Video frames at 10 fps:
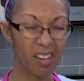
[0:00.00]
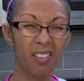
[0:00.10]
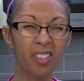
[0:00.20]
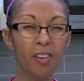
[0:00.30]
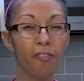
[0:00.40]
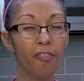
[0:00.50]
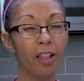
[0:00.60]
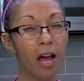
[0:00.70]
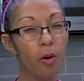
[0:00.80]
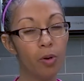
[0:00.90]
The
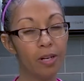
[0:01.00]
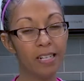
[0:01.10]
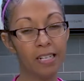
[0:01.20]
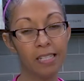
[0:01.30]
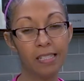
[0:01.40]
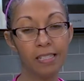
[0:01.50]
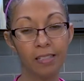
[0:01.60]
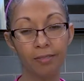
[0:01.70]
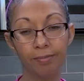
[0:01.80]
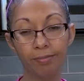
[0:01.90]
flour does,
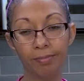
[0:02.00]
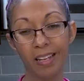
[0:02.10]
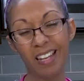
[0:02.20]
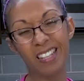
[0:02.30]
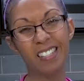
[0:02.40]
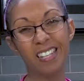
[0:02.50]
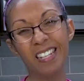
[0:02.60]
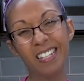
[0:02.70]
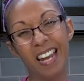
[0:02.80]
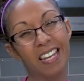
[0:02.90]
I guess
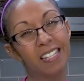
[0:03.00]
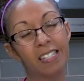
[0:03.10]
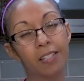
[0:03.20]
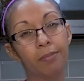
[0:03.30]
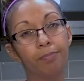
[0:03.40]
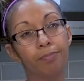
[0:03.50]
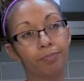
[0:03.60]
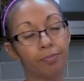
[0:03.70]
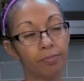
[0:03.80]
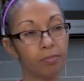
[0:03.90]
it tastes
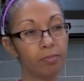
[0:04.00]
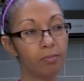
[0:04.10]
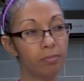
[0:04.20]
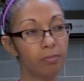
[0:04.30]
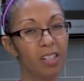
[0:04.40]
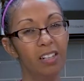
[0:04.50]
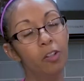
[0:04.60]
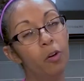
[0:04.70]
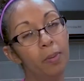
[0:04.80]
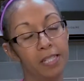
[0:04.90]
a
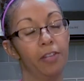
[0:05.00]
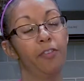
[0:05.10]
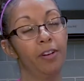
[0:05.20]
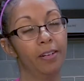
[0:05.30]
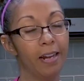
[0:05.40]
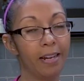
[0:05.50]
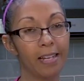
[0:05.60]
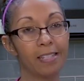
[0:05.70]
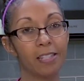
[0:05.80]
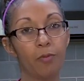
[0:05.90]
little bit different, I
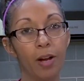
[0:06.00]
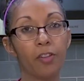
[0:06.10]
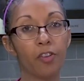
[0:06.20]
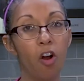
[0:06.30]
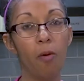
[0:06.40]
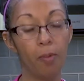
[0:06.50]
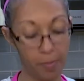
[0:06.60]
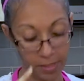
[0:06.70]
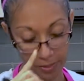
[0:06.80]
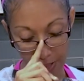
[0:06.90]
guess, than regular
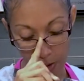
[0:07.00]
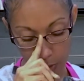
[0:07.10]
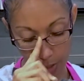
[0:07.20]
all-purpose flour.